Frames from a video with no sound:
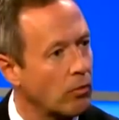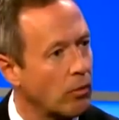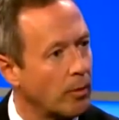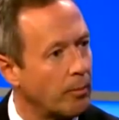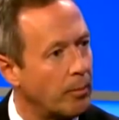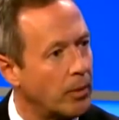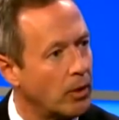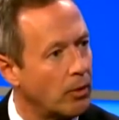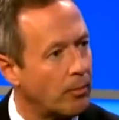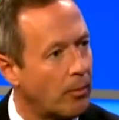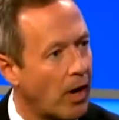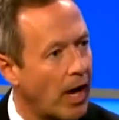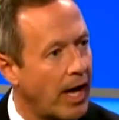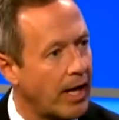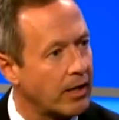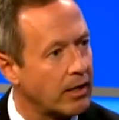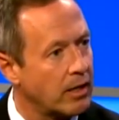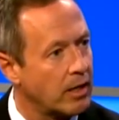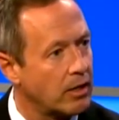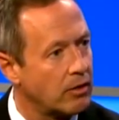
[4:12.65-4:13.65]
where Bill
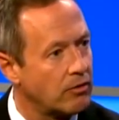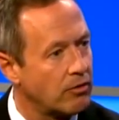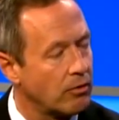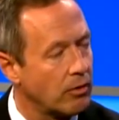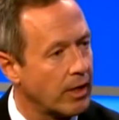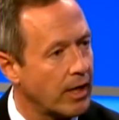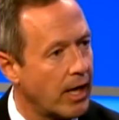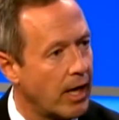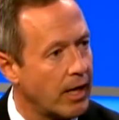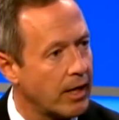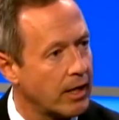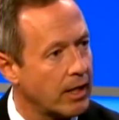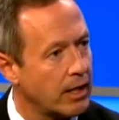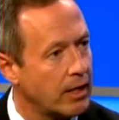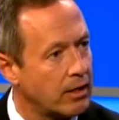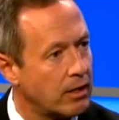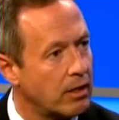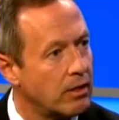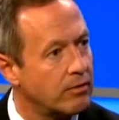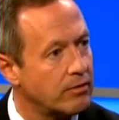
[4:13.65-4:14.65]
Bratton and Giuliani
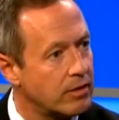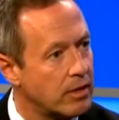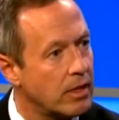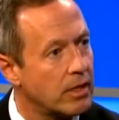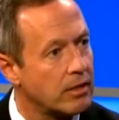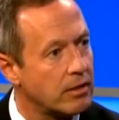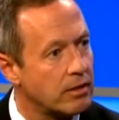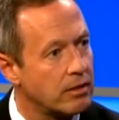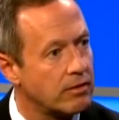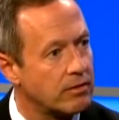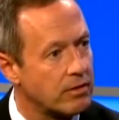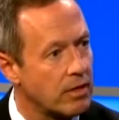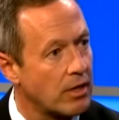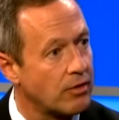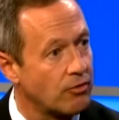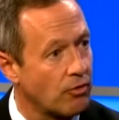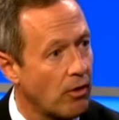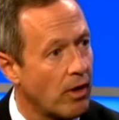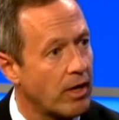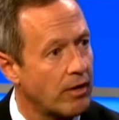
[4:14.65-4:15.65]
had used it to
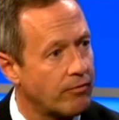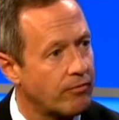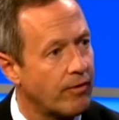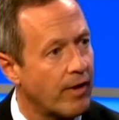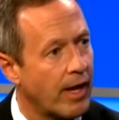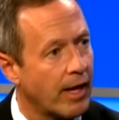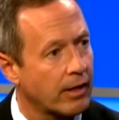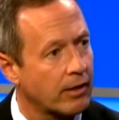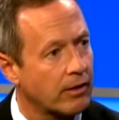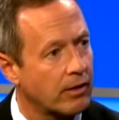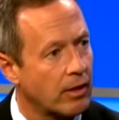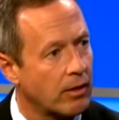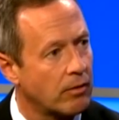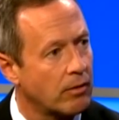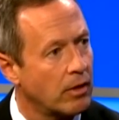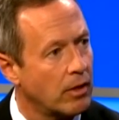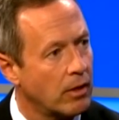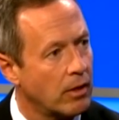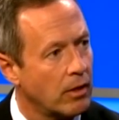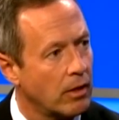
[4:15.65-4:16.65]
such great effect, and
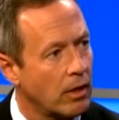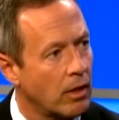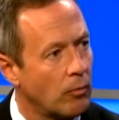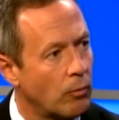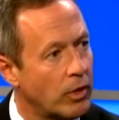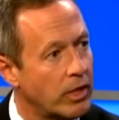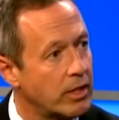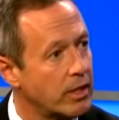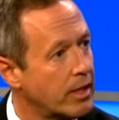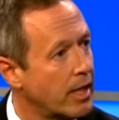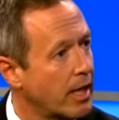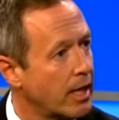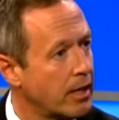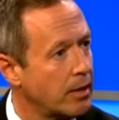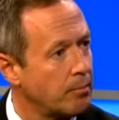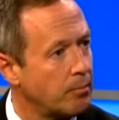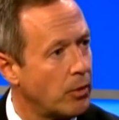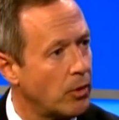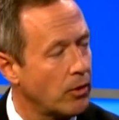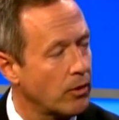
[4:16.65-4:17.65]
and we did that
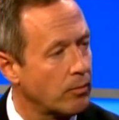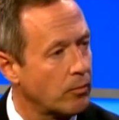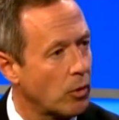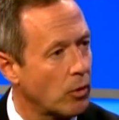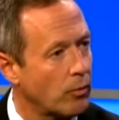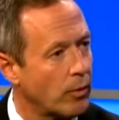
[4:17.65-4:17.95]
in Baltimore.